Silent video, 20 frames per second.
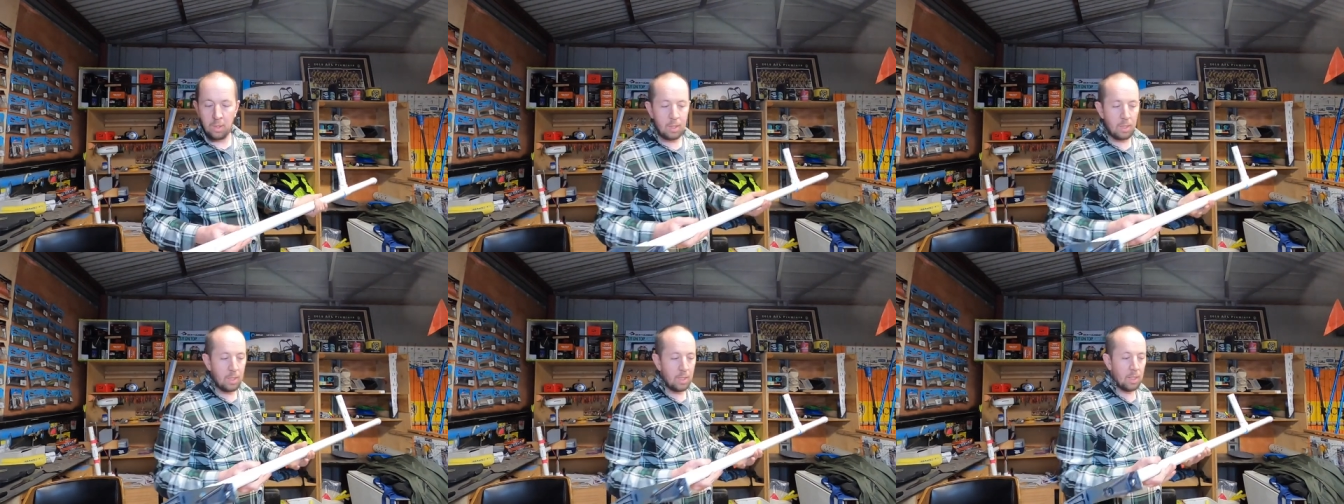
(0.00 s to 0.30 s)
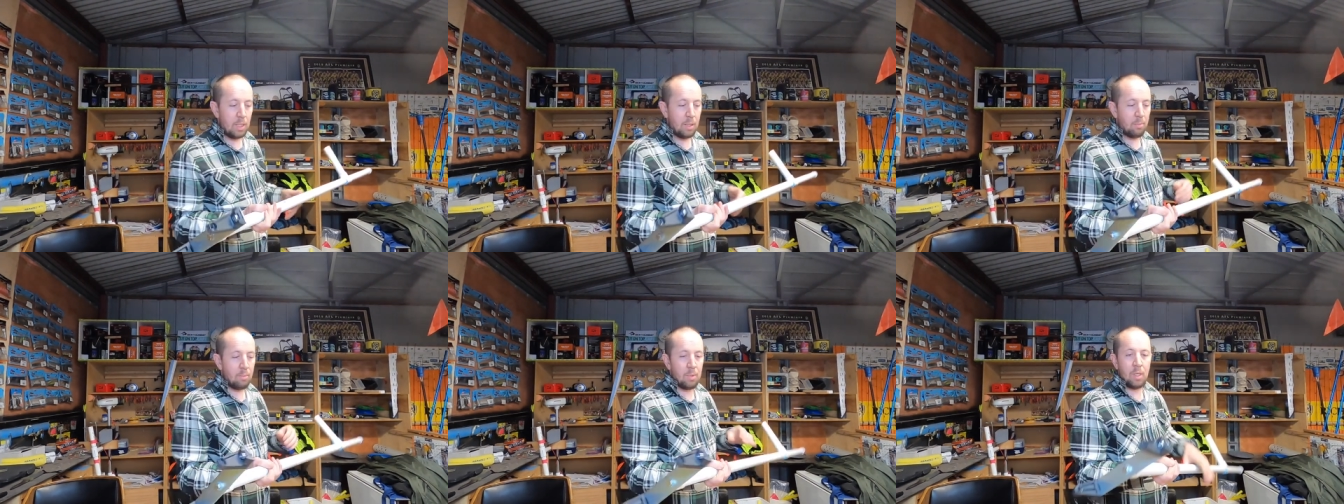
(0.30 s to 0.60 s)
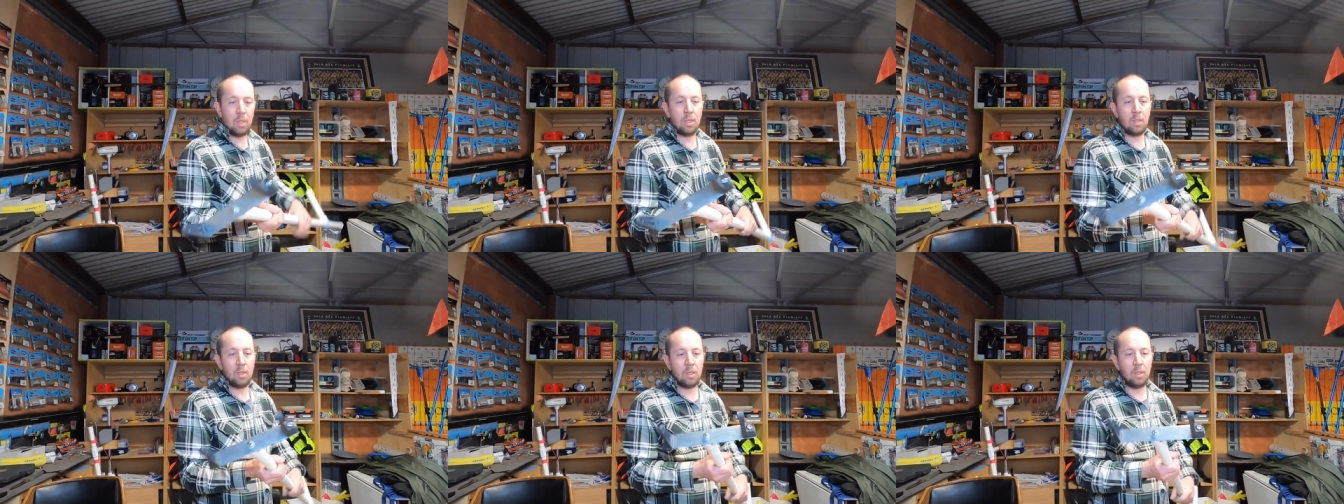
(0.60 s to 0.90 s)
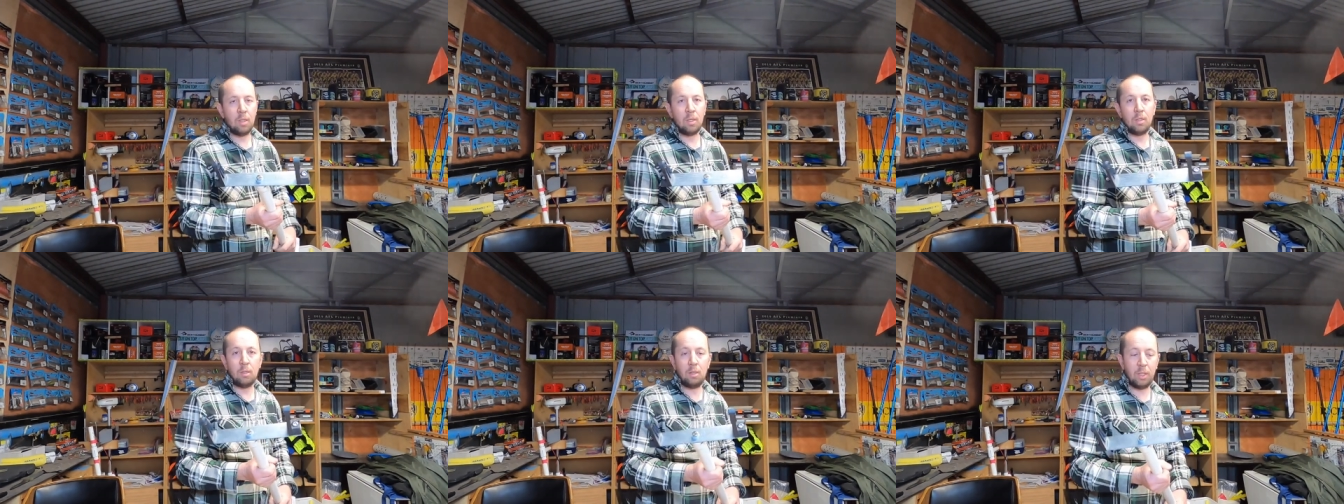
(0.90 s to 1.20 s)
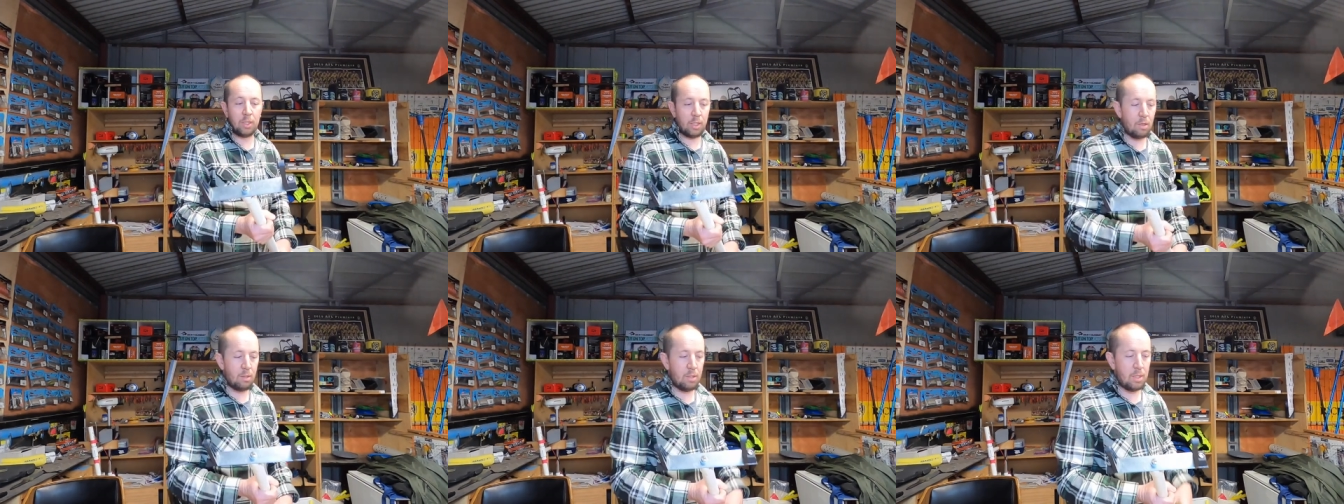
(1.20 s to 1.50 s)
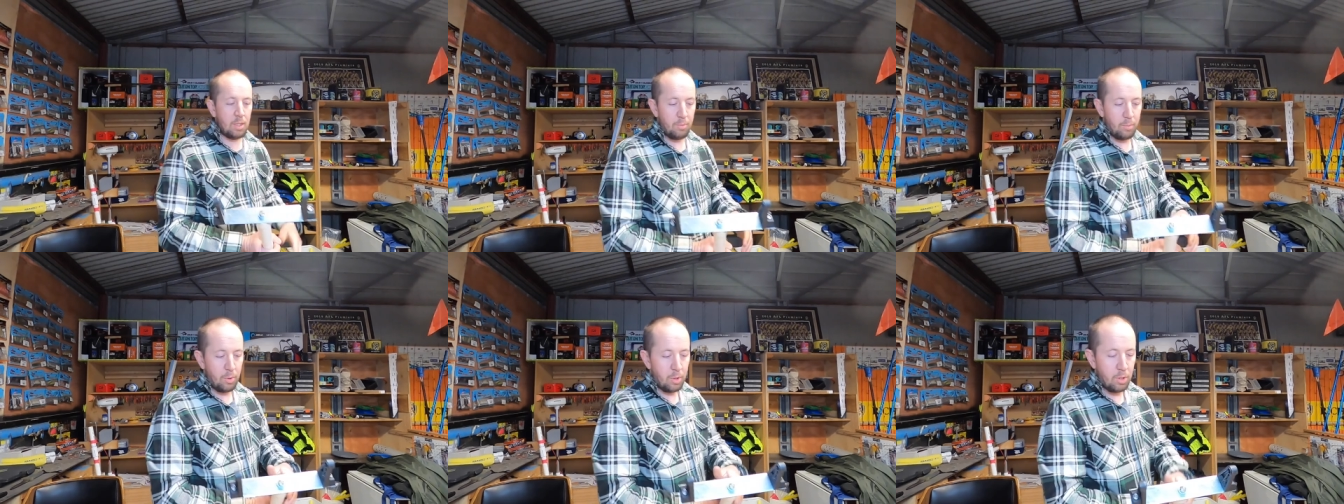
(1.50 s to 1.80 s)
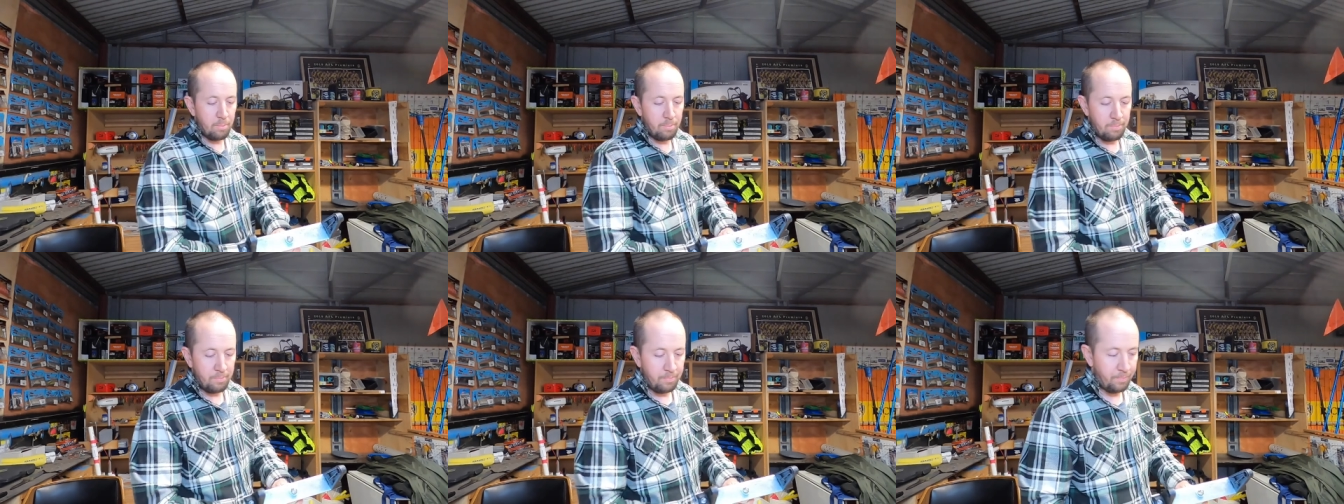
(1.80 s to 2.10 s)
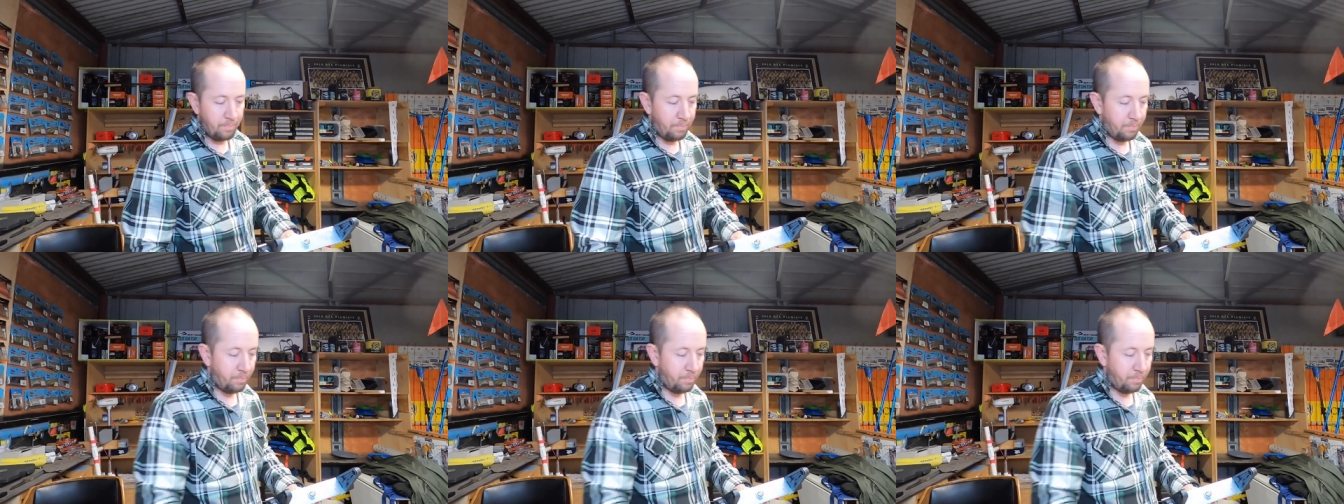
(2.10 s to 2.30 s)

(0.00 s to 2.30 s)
Light goes in the bottom.